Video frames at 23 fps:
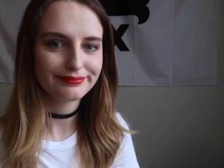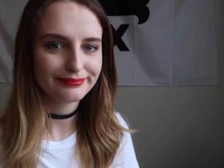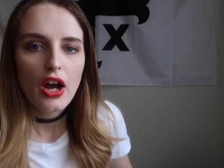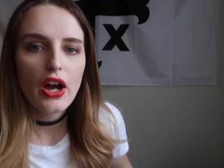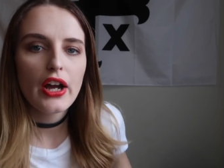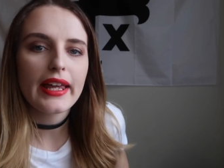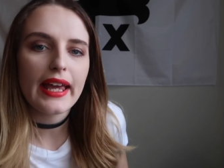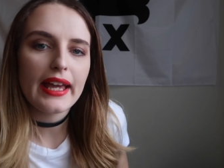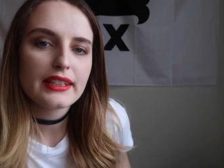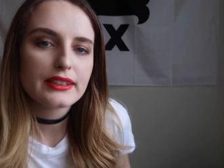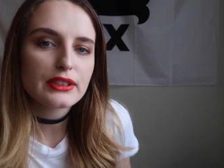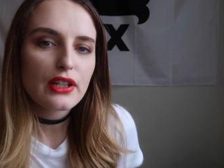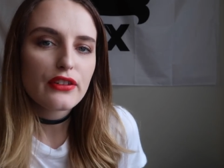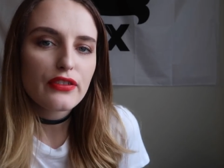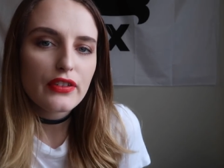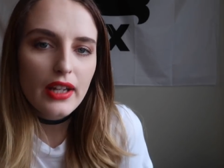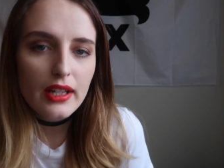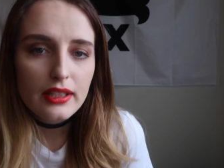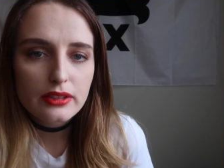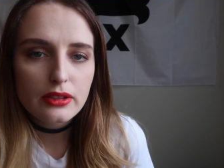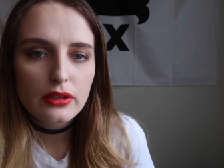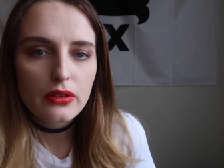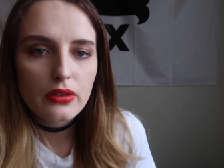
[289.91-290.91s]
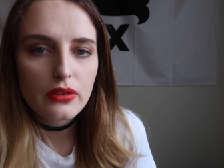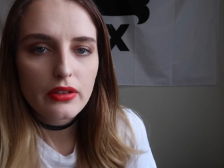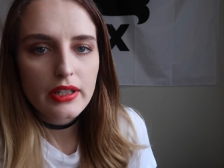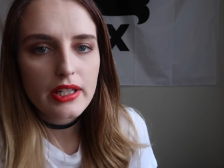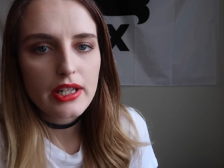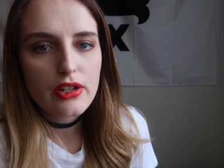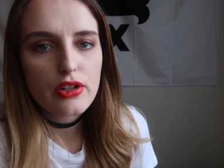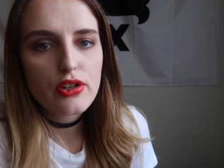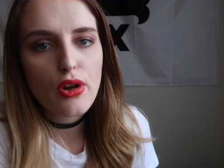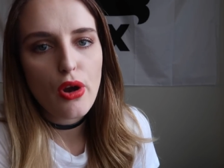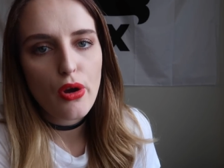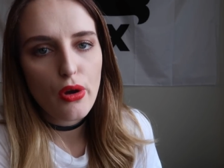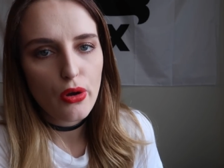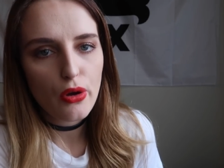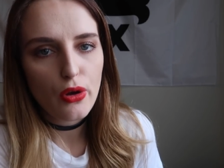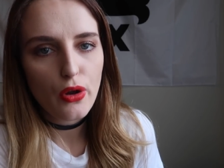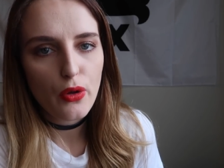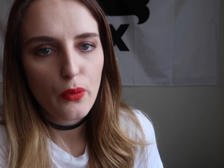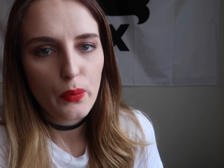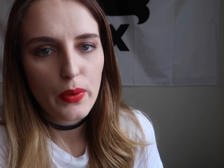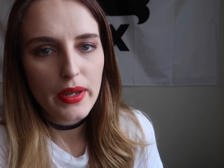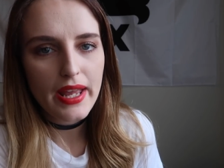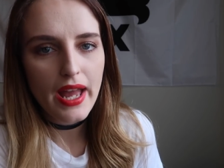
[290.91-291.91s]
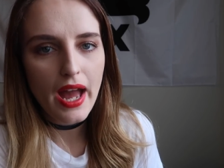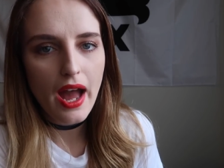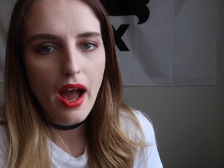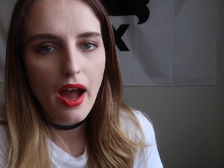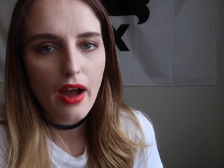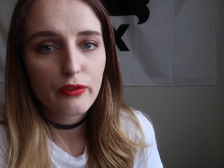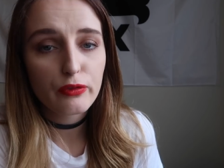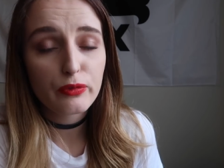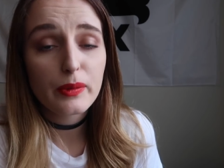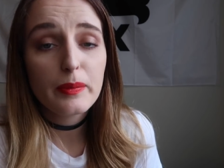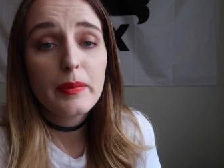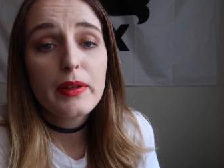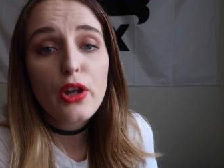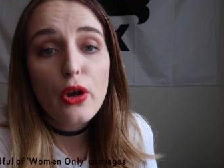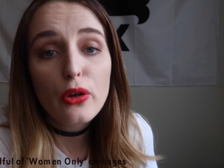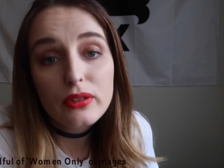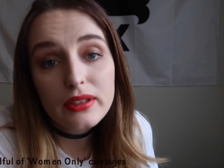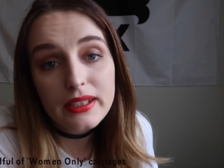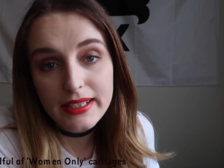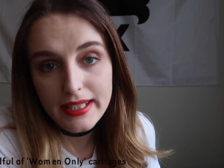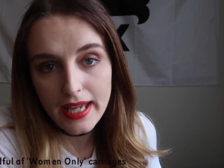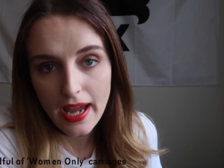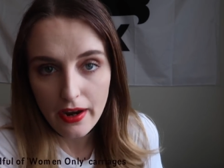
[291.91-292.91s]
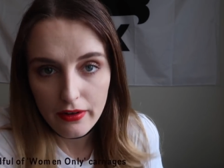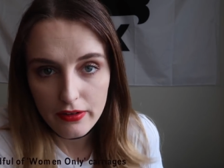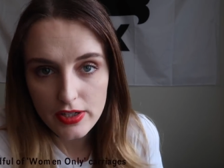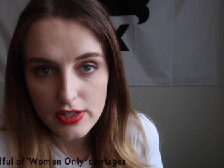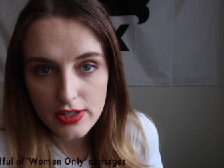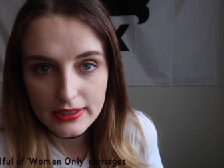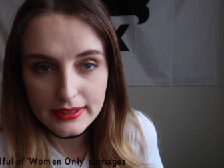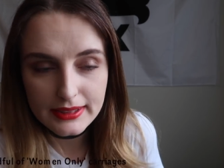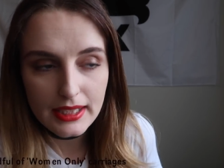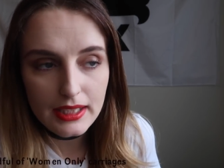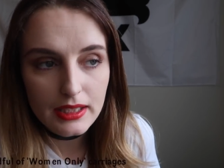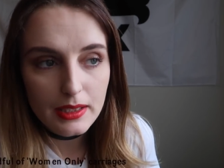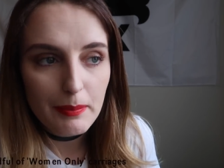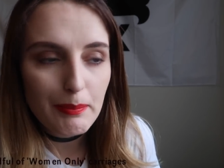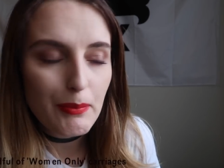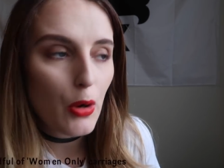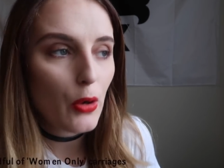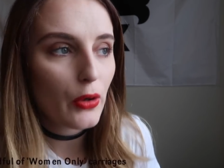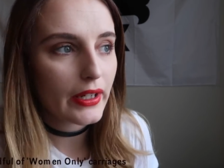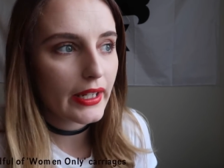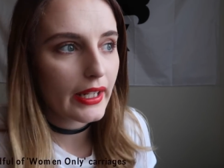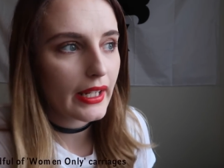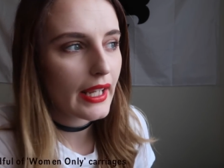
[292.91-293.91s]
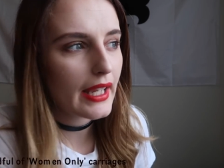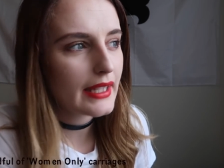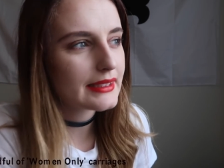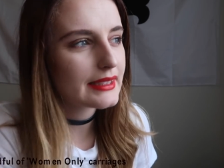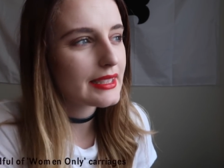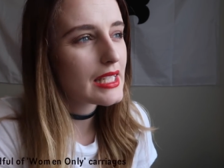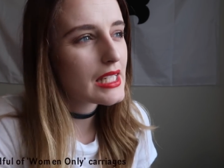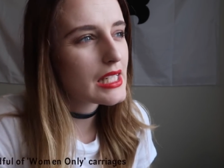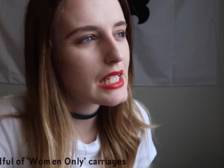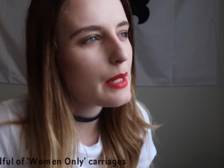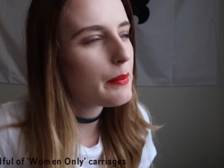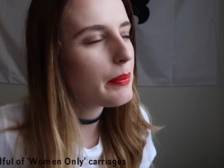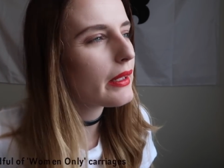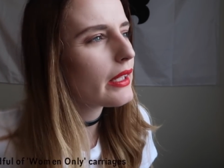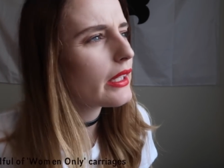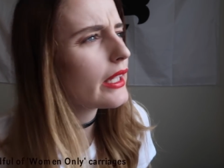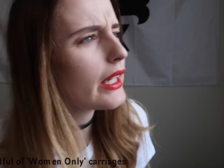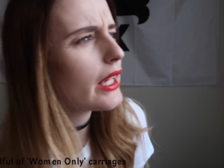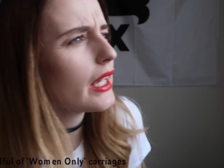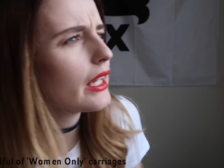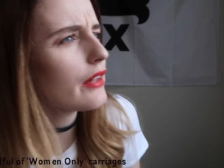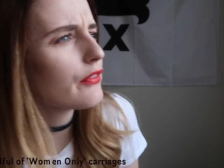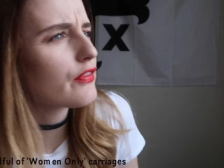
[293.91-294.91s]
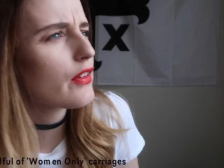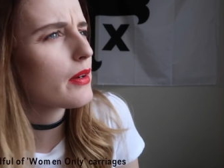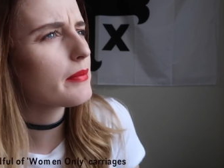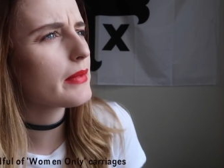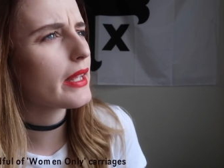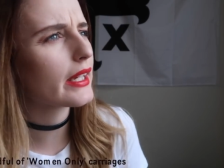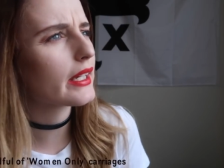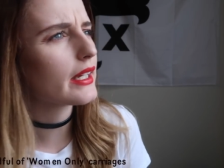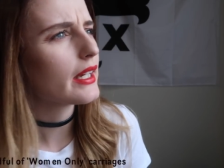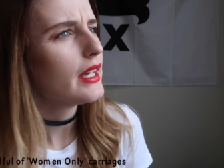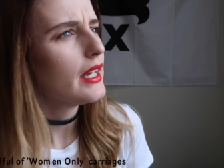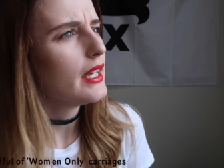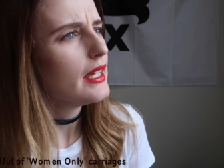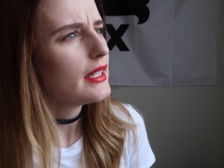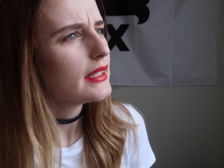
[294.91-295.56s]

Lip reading: Okay, so if you guys don't already know, we have women only carriages in the morning. It's typically from like